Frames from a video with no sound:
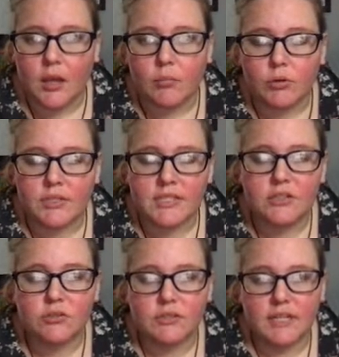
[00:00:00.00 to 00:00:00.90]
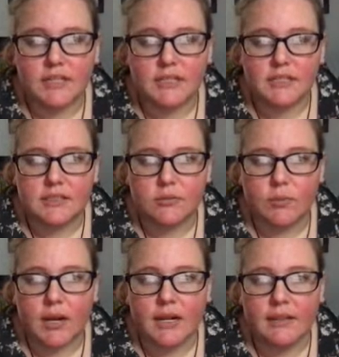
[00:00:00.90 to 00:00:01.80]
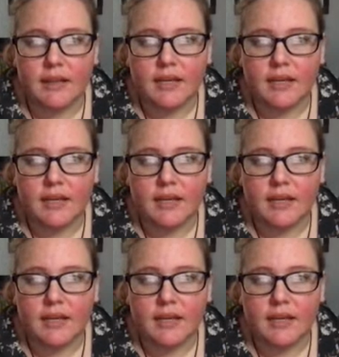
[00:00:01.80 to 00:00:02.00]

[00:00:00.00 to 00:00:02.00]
Procedural texts, writing that